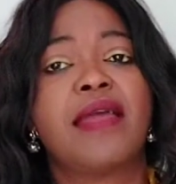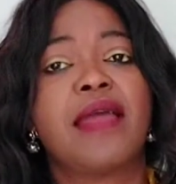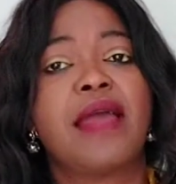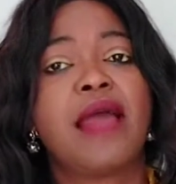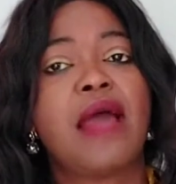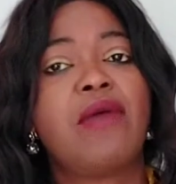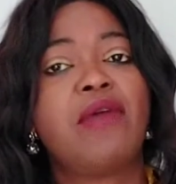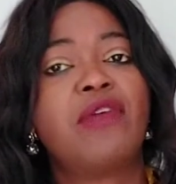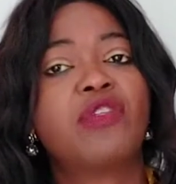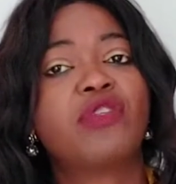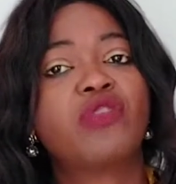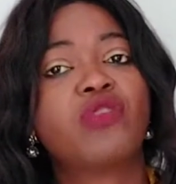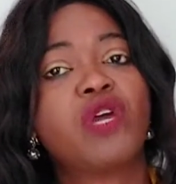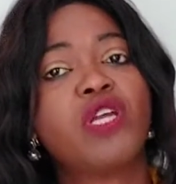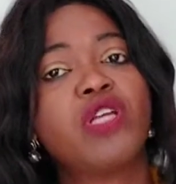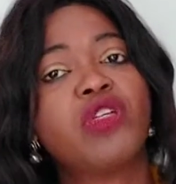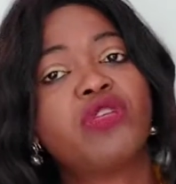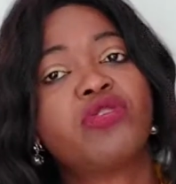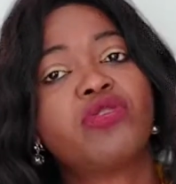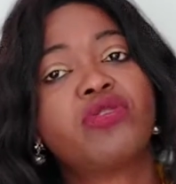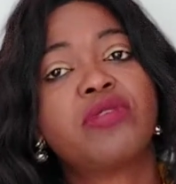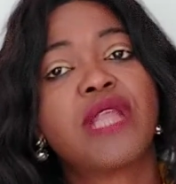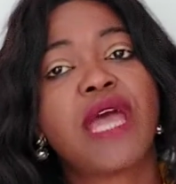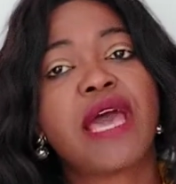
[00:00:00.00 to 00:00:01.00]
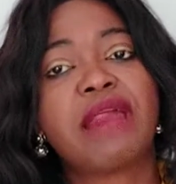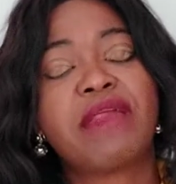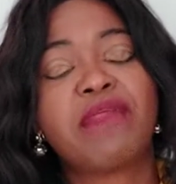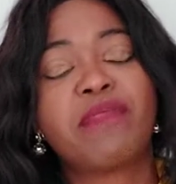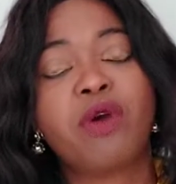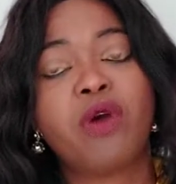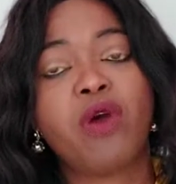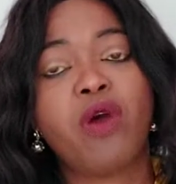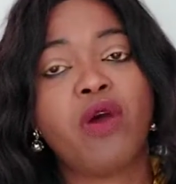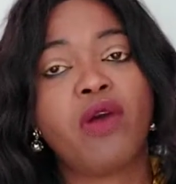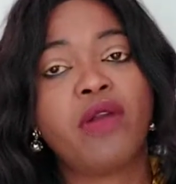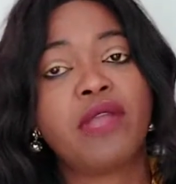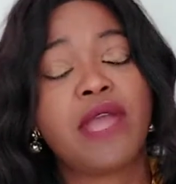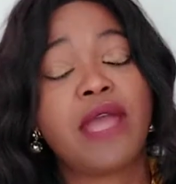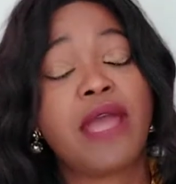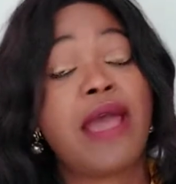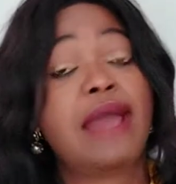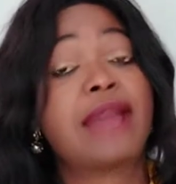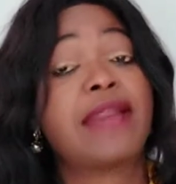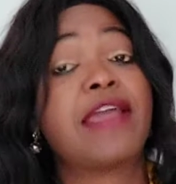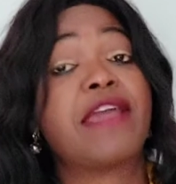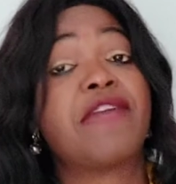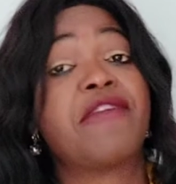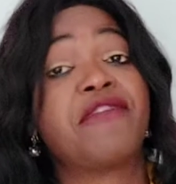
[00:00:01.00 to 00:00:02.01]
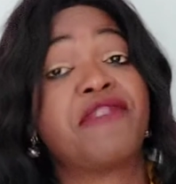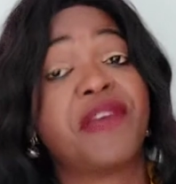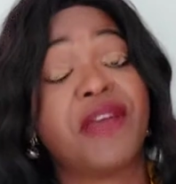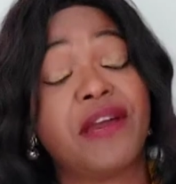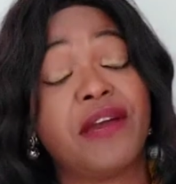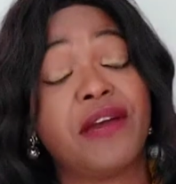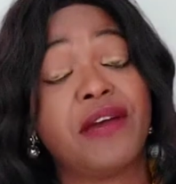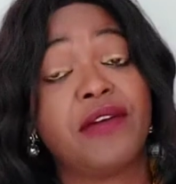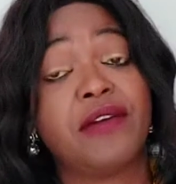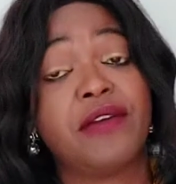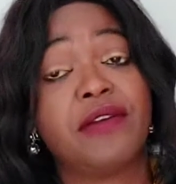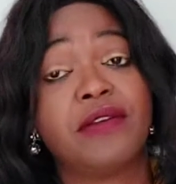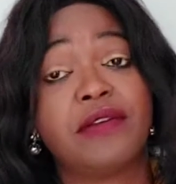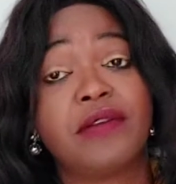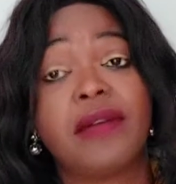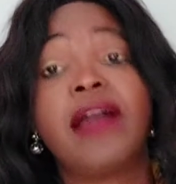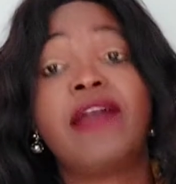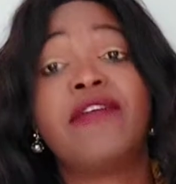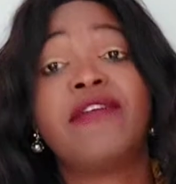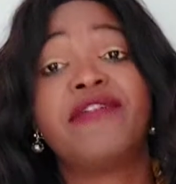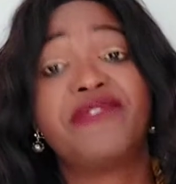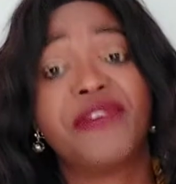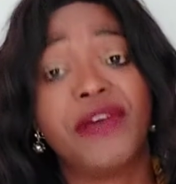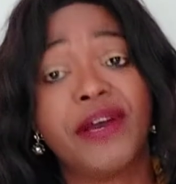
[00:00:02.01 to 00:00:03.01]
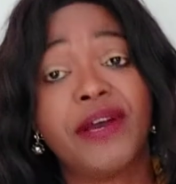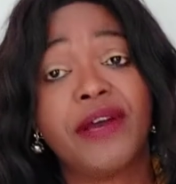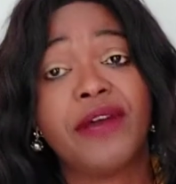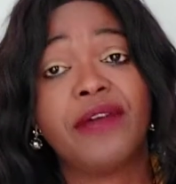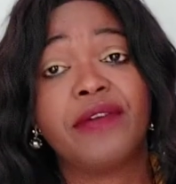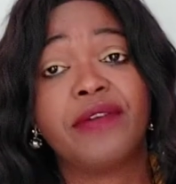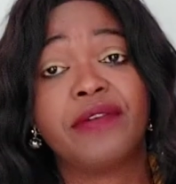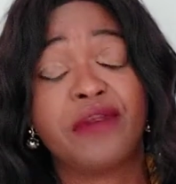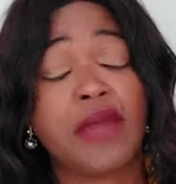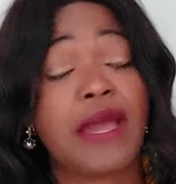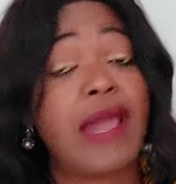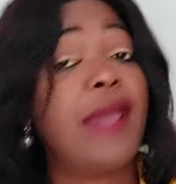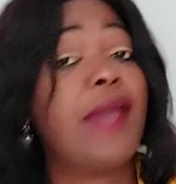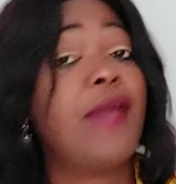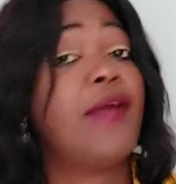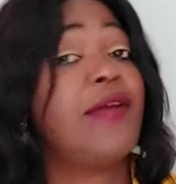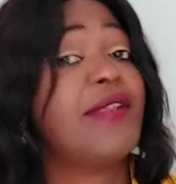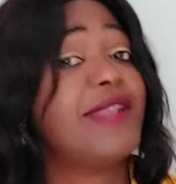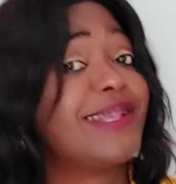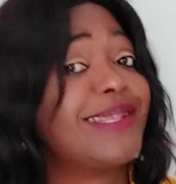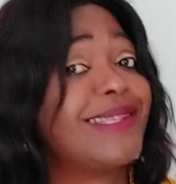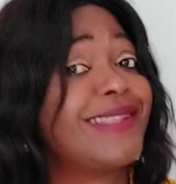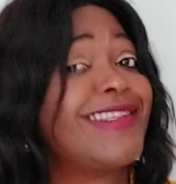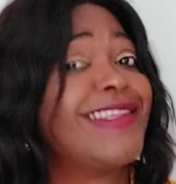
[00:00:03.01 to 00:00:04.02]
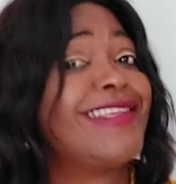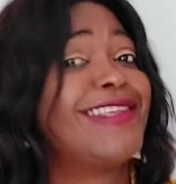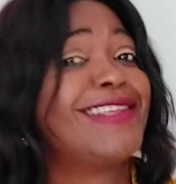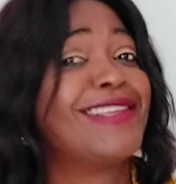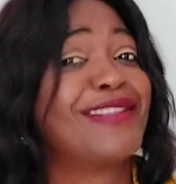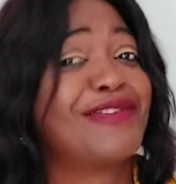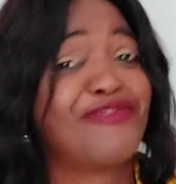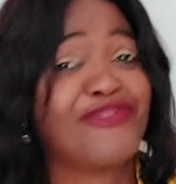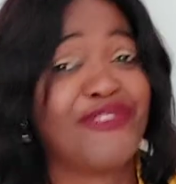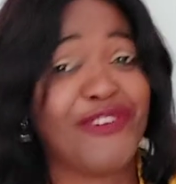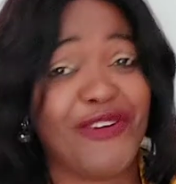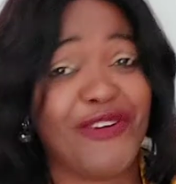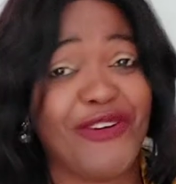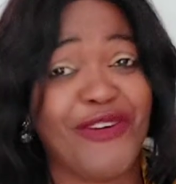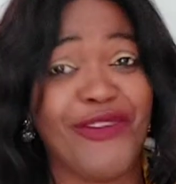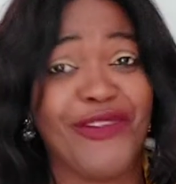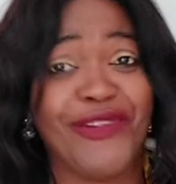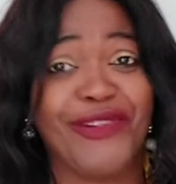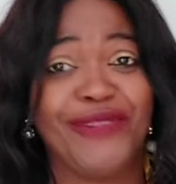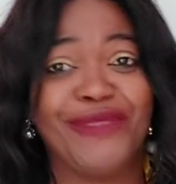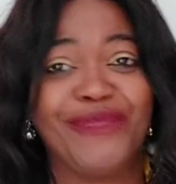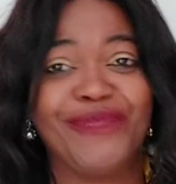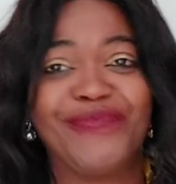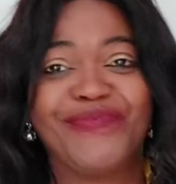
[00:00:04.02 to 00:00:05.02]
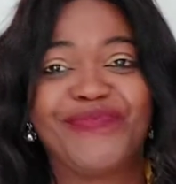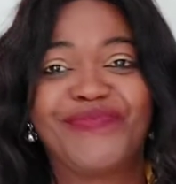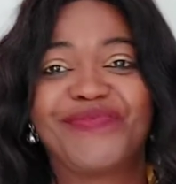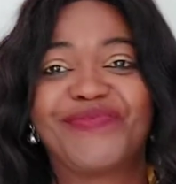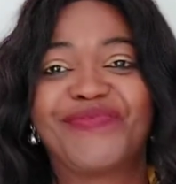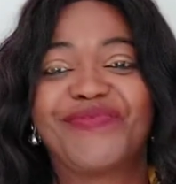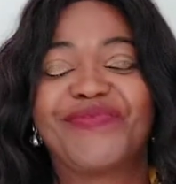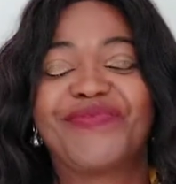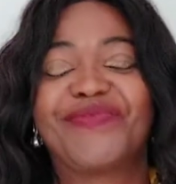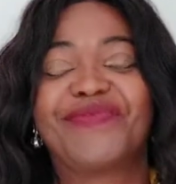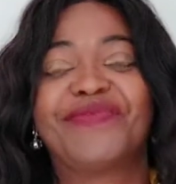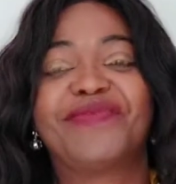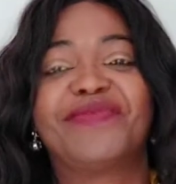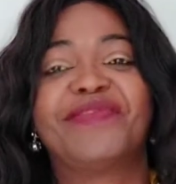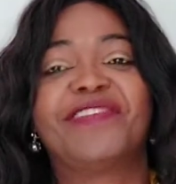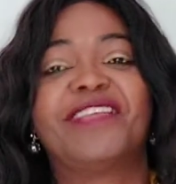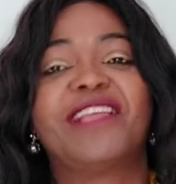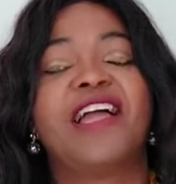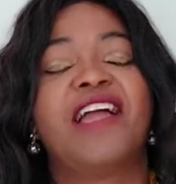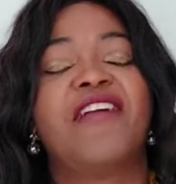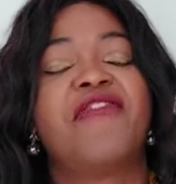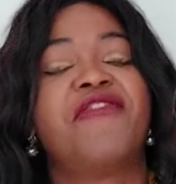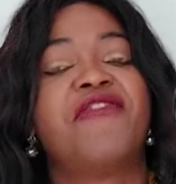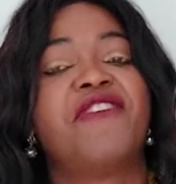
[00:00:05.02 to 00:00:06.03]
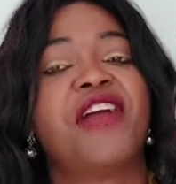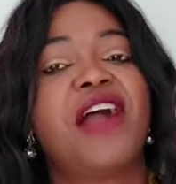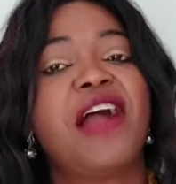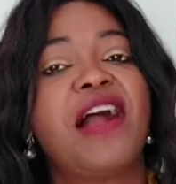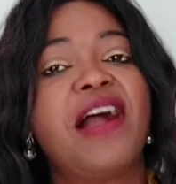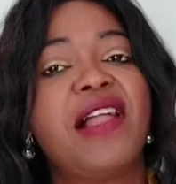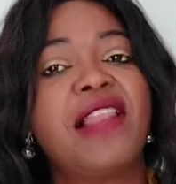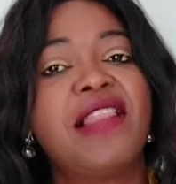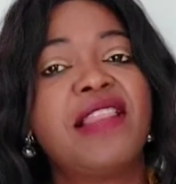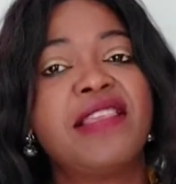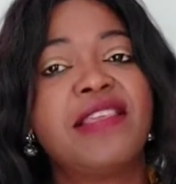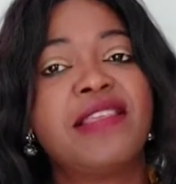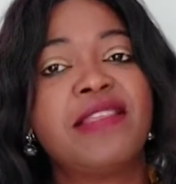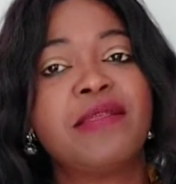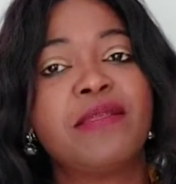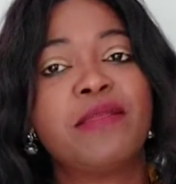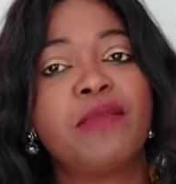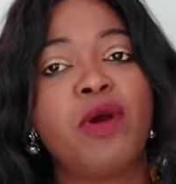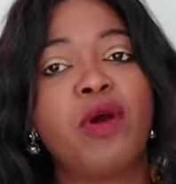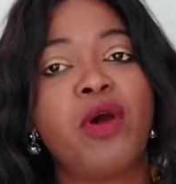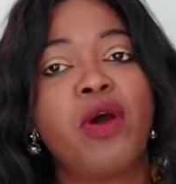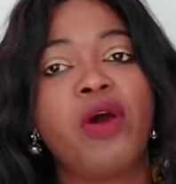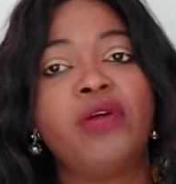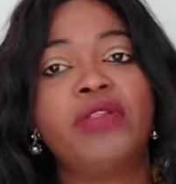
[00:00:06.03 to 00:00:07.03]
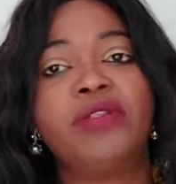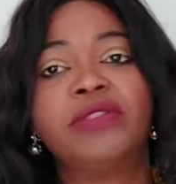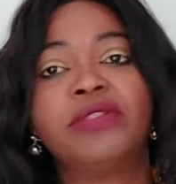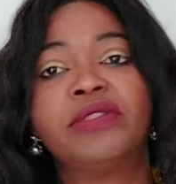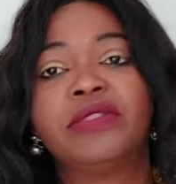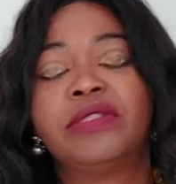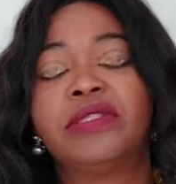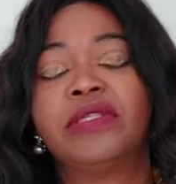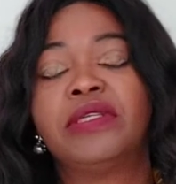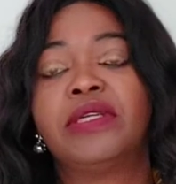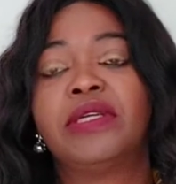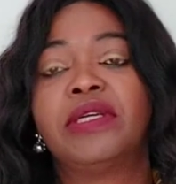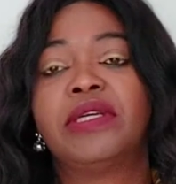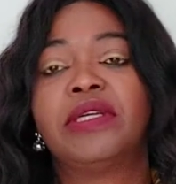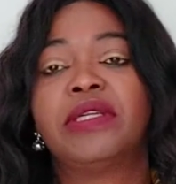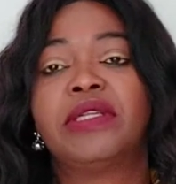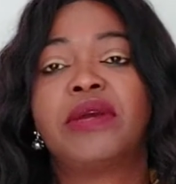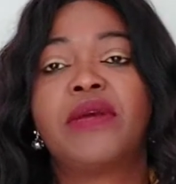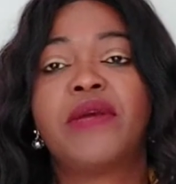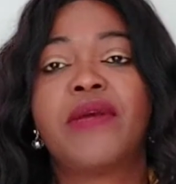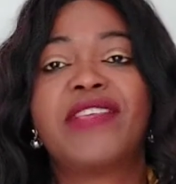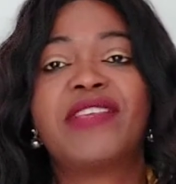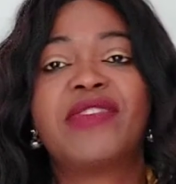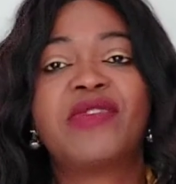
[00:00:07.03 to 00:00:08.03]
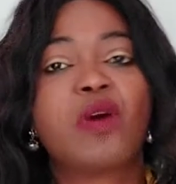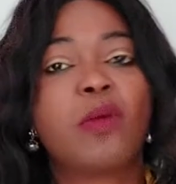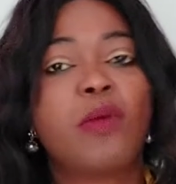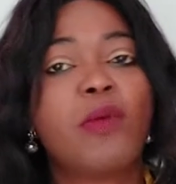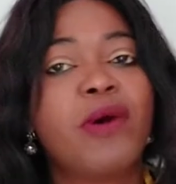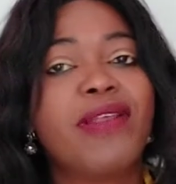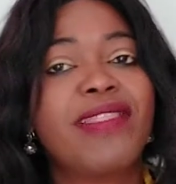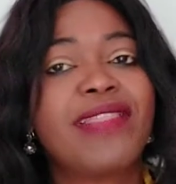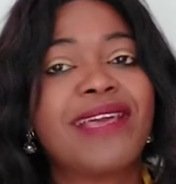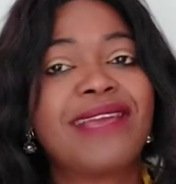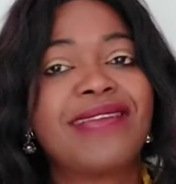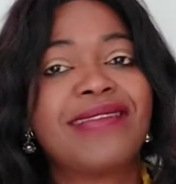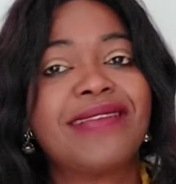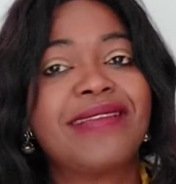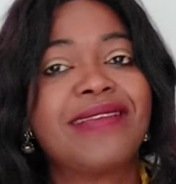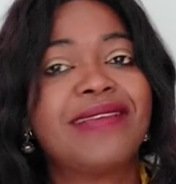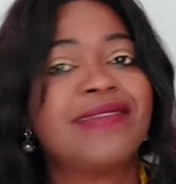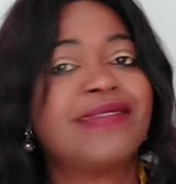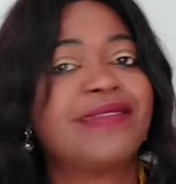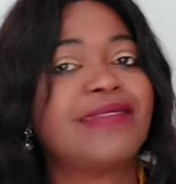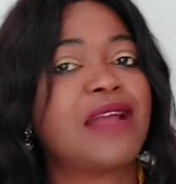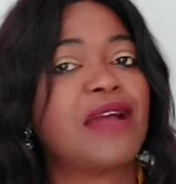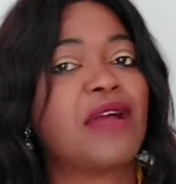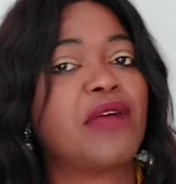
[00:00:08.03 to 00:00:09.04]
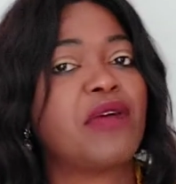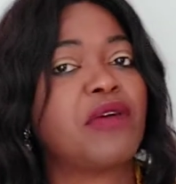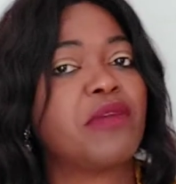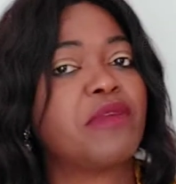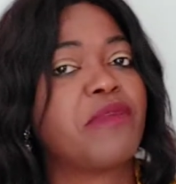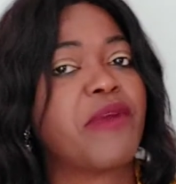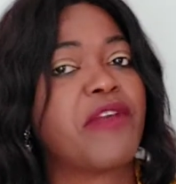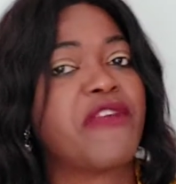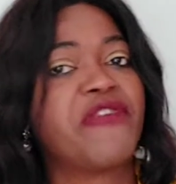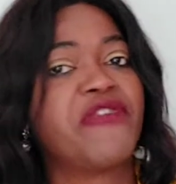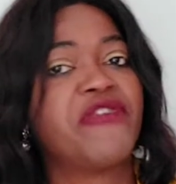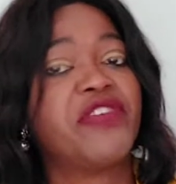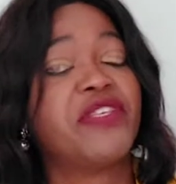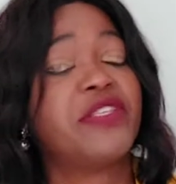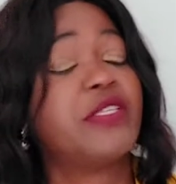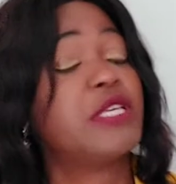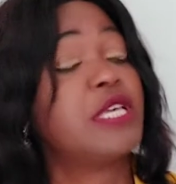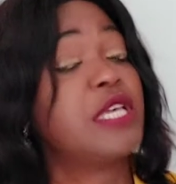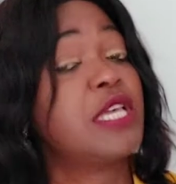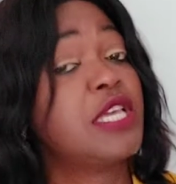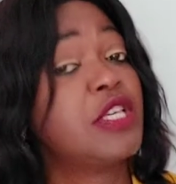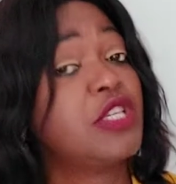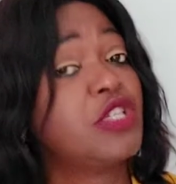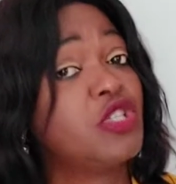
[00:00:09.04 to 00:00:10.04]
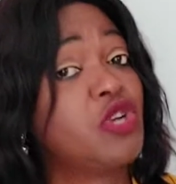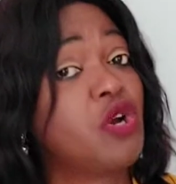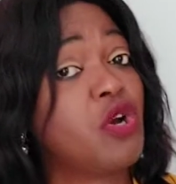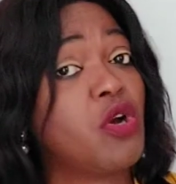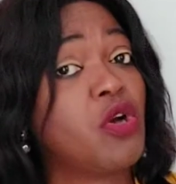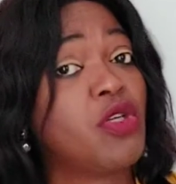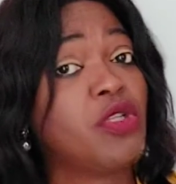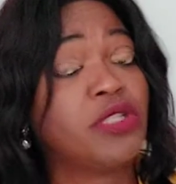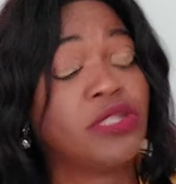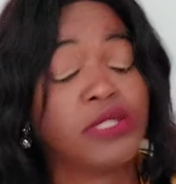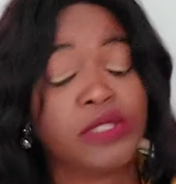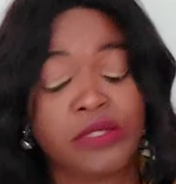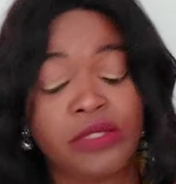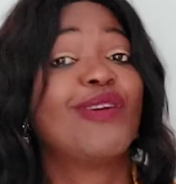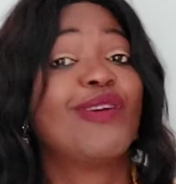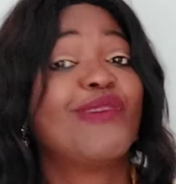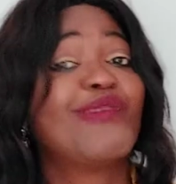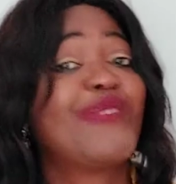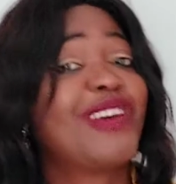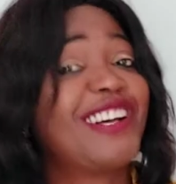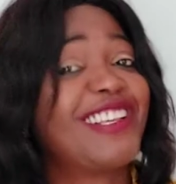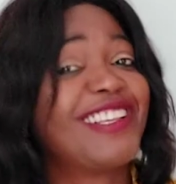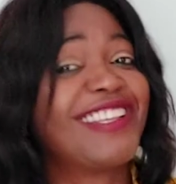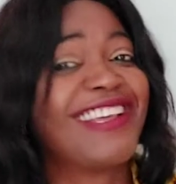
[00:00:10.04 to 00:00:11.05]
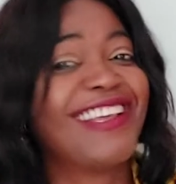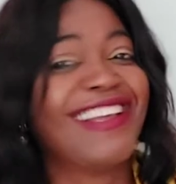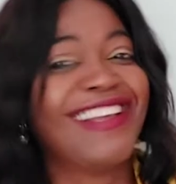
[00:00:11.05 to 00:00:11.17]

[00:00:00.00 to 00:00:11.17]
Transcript: I was going through that mud and I fell. I fell. I honestly did fall. I fell in the mud. There were some other things that got my feet injured. But